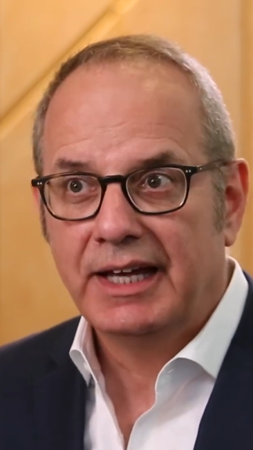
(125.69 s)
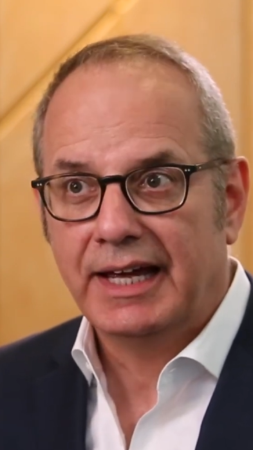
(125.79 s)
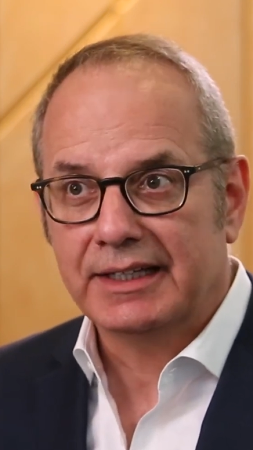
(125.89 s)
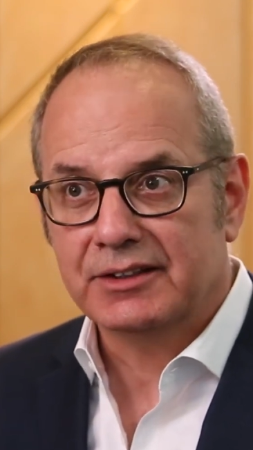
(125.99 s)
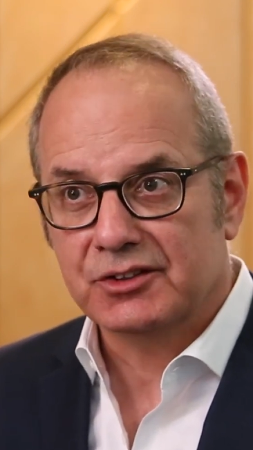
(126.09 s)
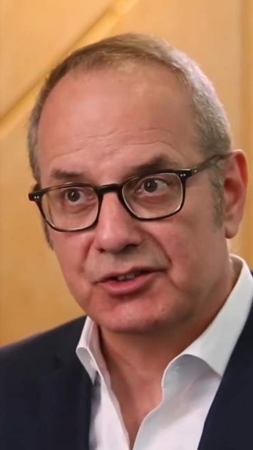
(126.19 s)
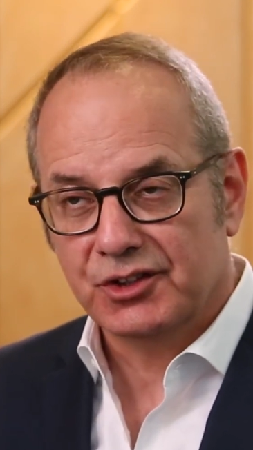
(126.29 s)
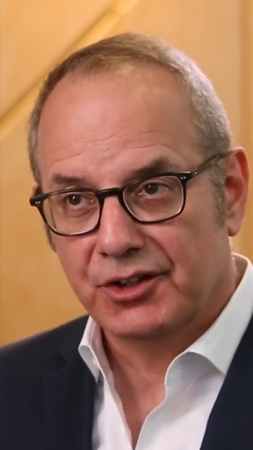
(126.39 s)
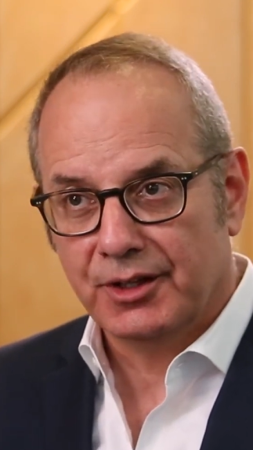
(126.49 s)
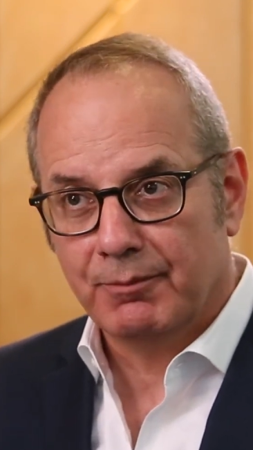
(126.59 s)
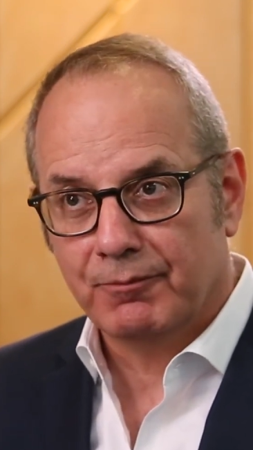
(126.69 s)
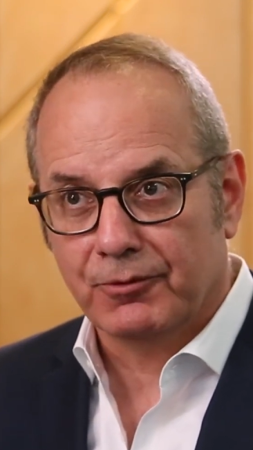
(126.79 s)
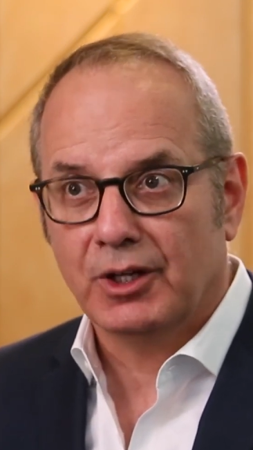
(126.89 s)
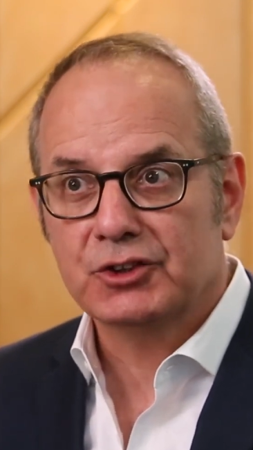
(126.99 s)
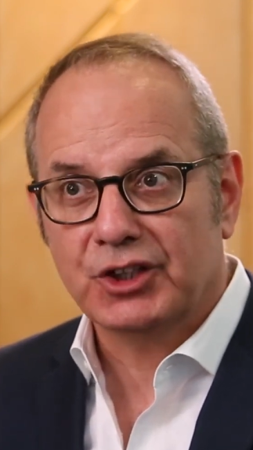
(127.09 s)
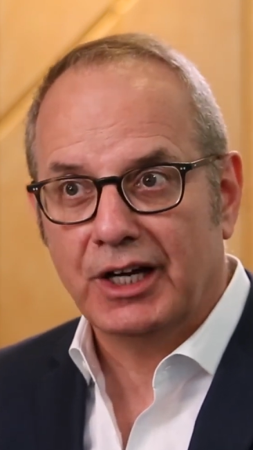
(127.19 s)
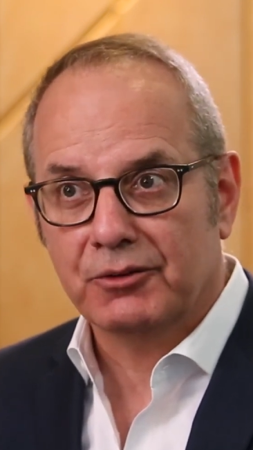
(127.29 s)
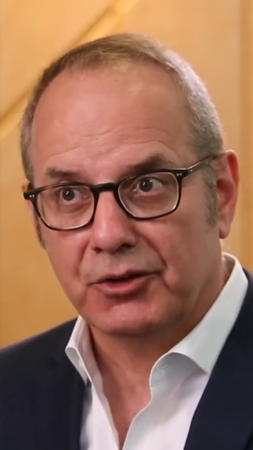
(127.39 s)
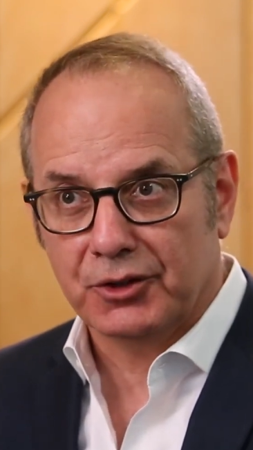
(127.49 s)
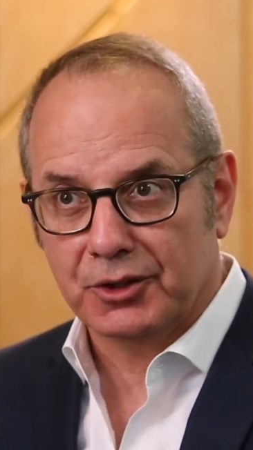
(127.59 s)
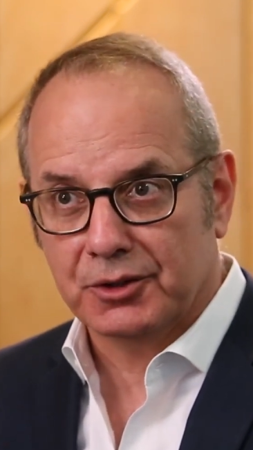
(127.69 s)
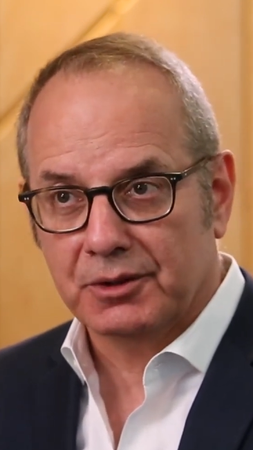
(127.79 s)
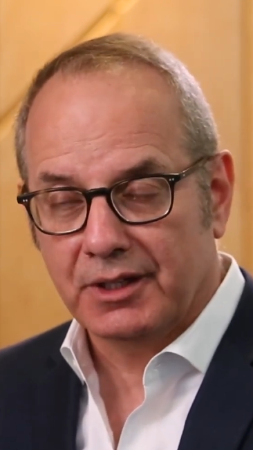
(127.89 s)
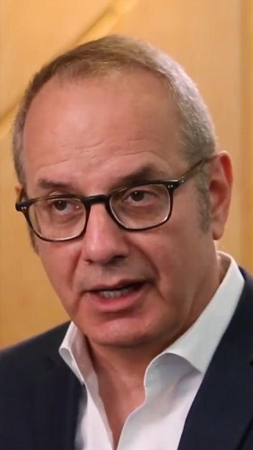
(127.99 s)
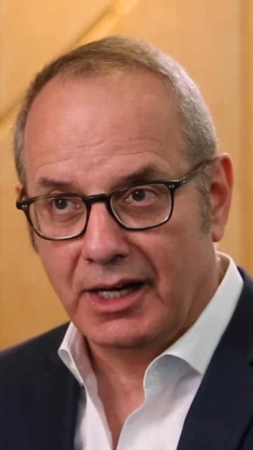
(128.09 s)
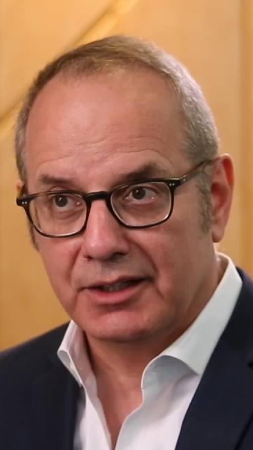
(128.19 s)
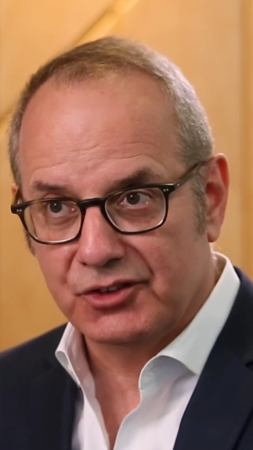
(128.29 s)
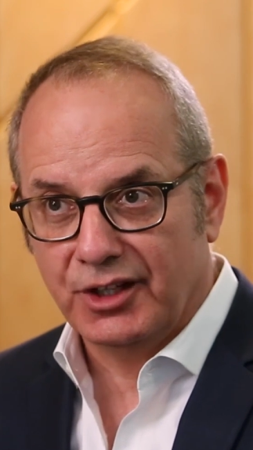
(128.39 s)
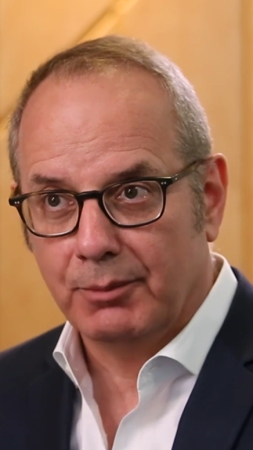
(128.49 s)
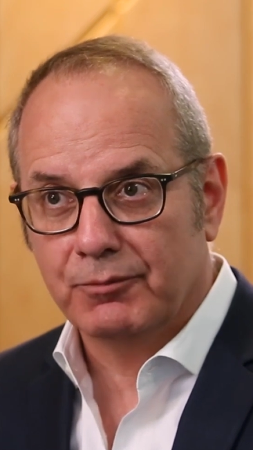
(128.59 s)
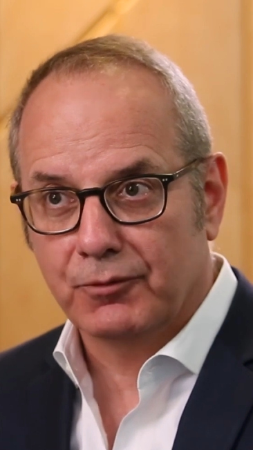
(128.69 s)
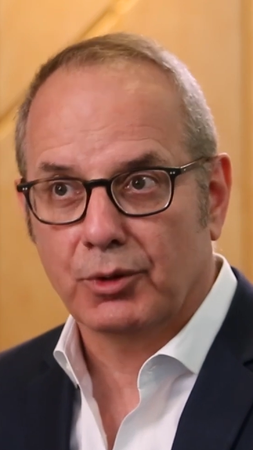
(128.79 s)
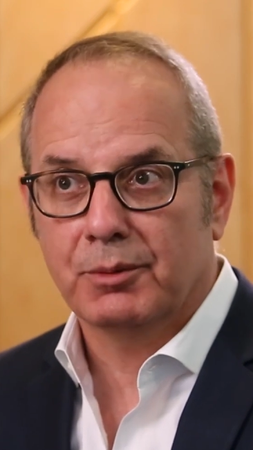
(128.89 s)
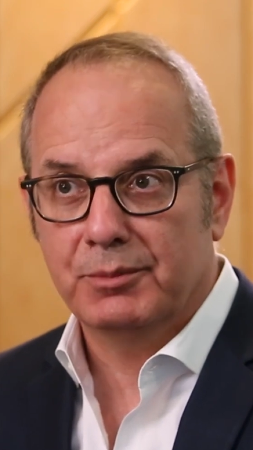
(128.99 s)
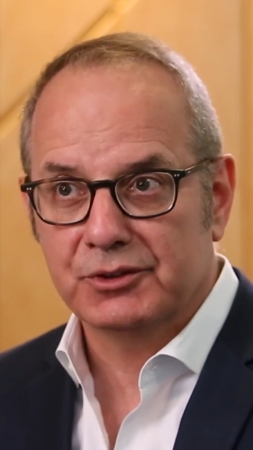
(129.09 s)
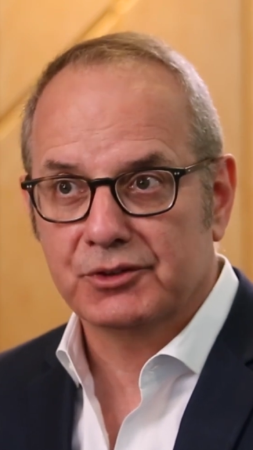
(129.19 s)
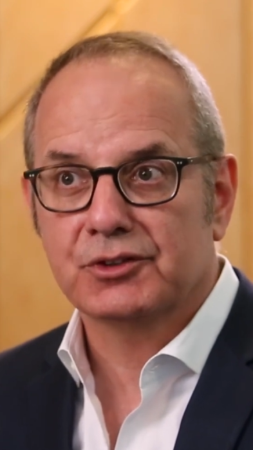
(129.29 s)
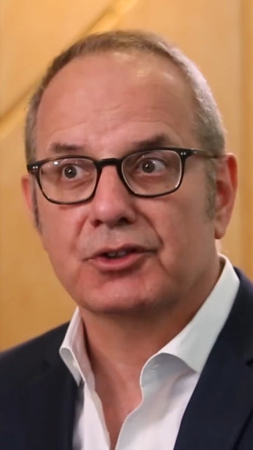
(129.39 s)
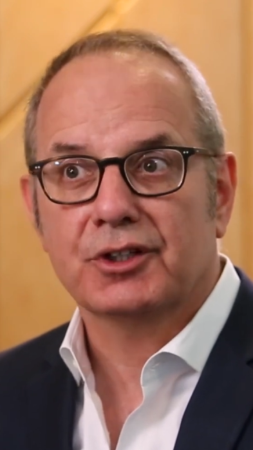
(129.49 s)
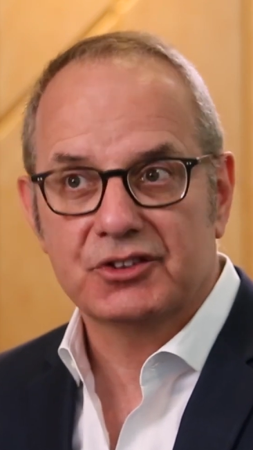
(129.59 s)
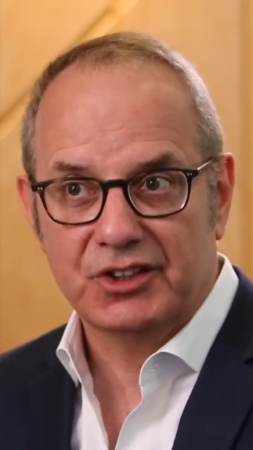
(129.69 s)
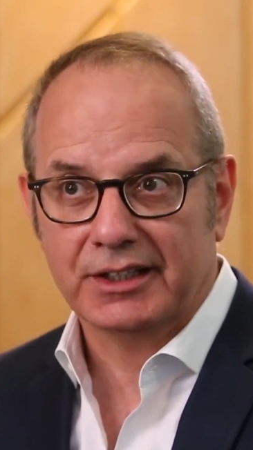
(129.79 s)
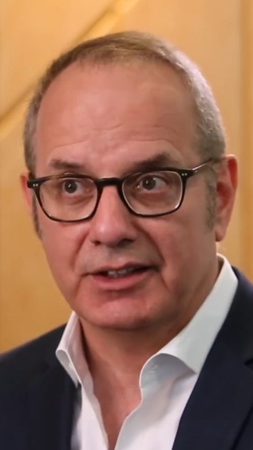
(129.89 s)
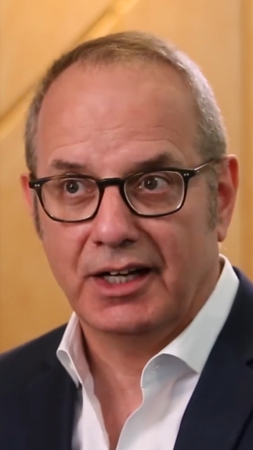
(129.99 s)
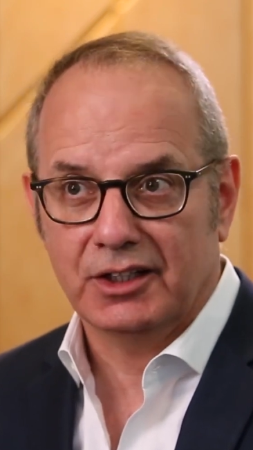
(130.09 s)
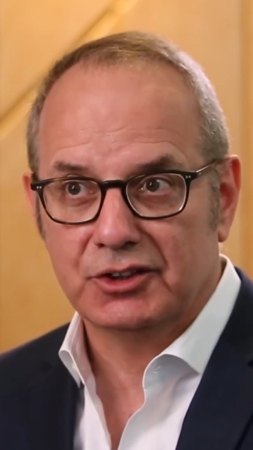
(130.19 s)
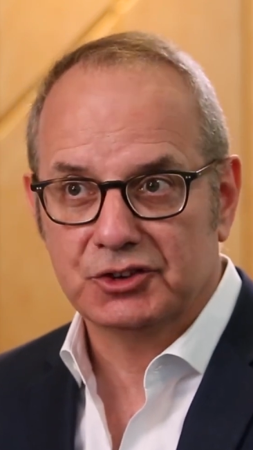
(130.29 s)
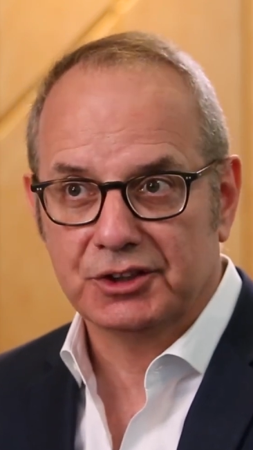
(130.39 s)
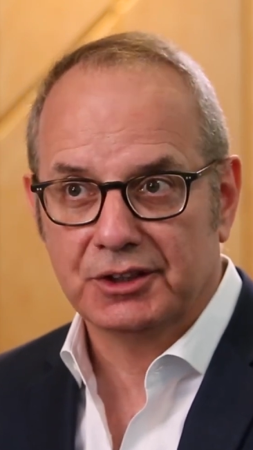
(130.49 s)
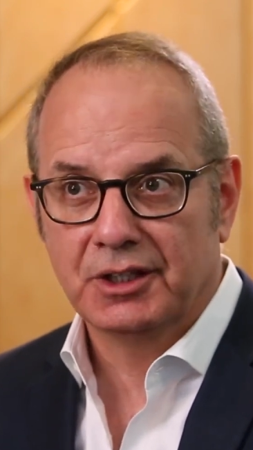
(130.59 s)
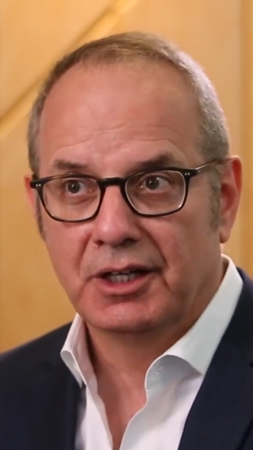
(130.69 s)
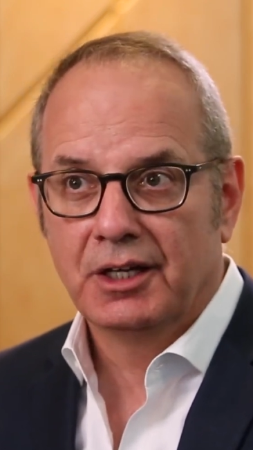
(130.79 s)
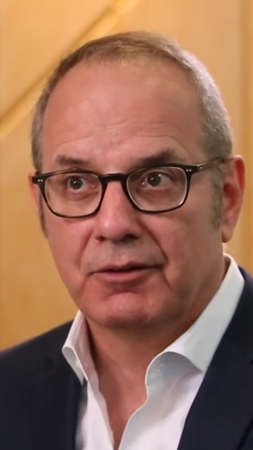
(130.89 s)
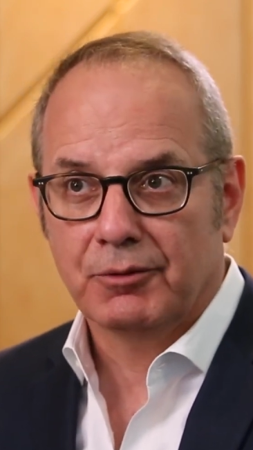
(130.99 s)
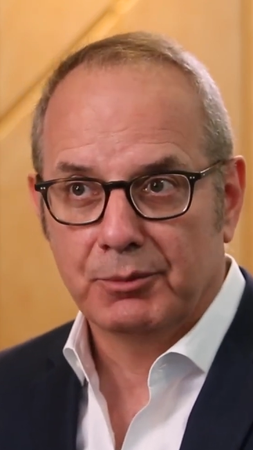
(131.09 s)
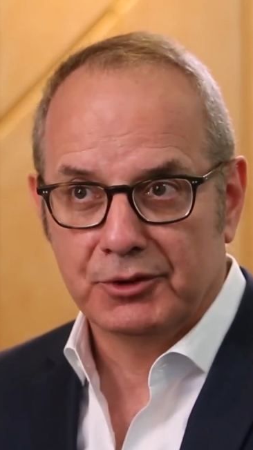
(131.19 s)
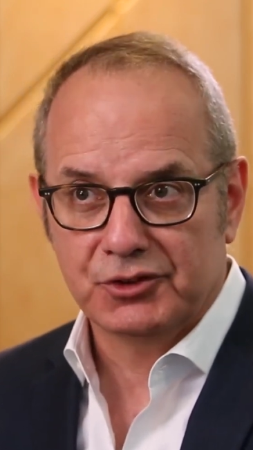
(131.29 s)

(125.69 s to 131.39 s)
and get to see them flesh out their concept for a business or a technology from the